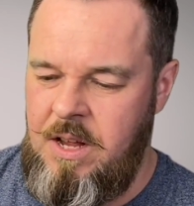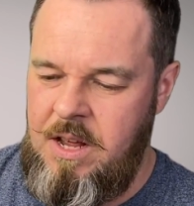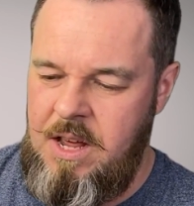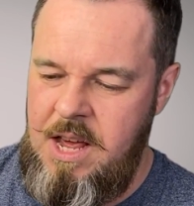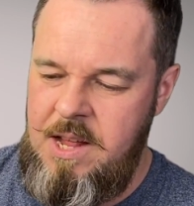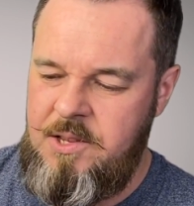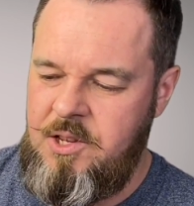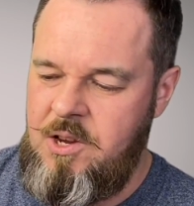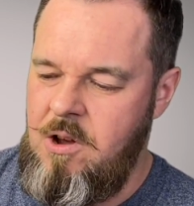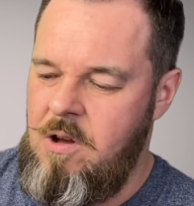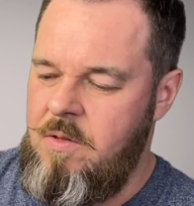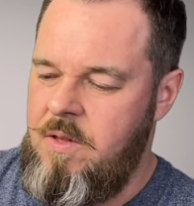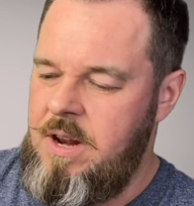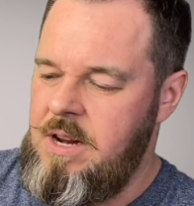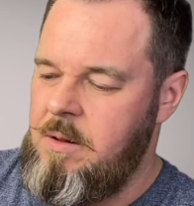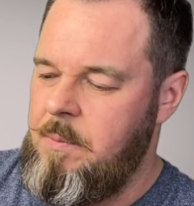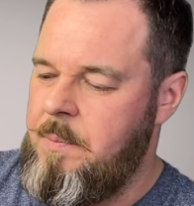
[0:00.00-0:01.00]
It's got
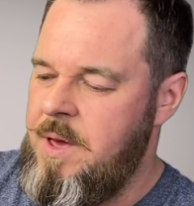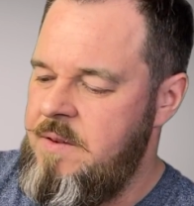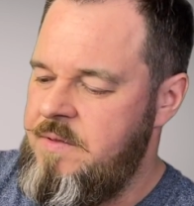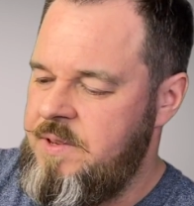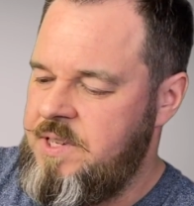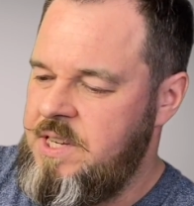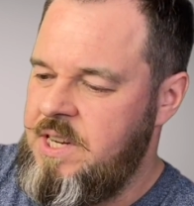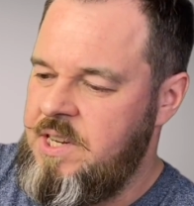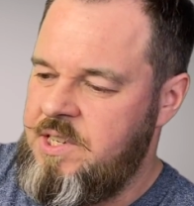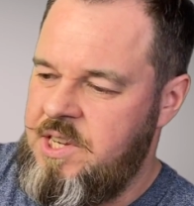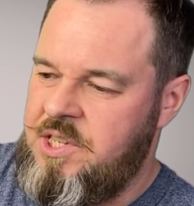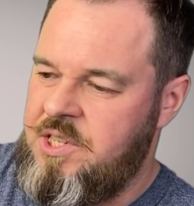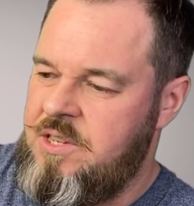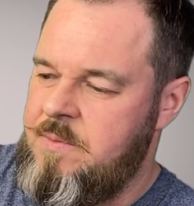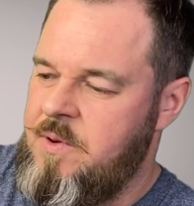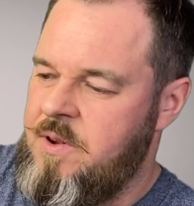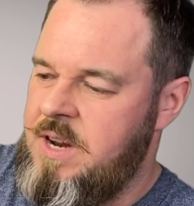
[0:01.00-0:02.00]
the little pivoting
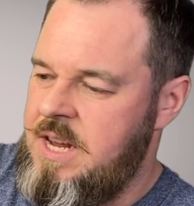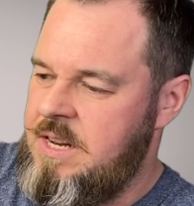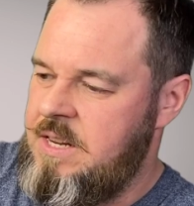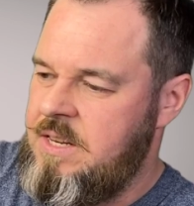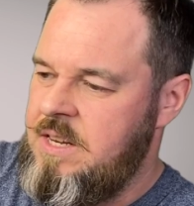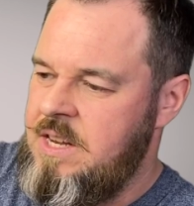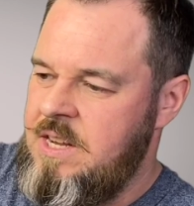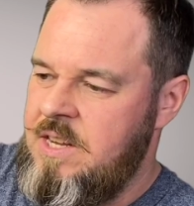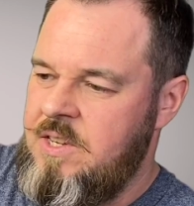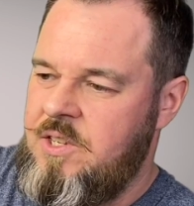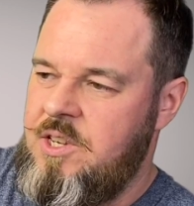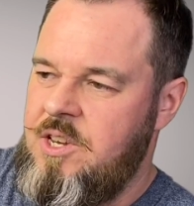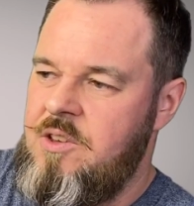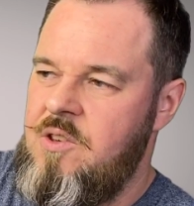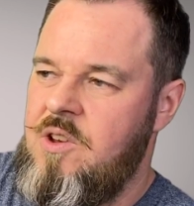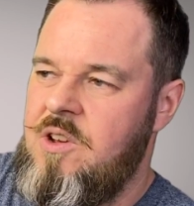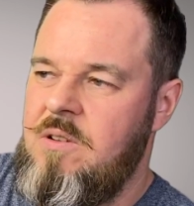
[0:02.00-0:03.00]
system on it, so
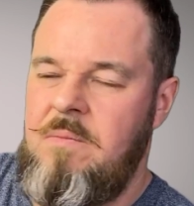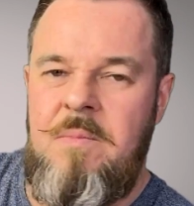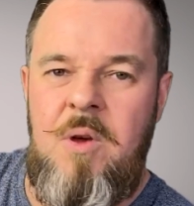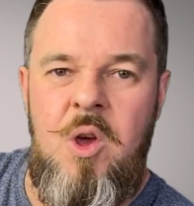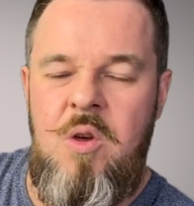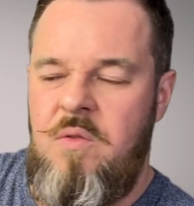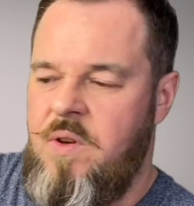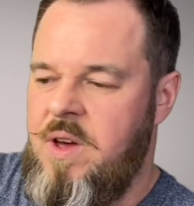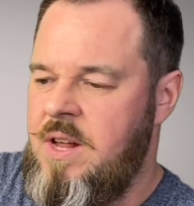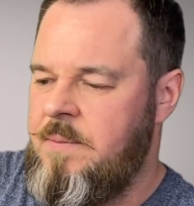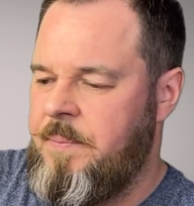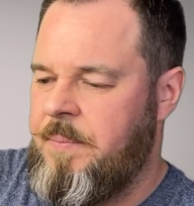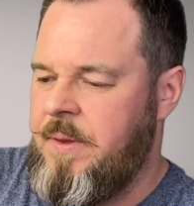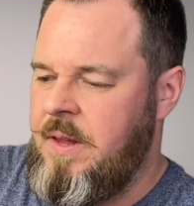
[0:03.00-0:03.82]
you can move it,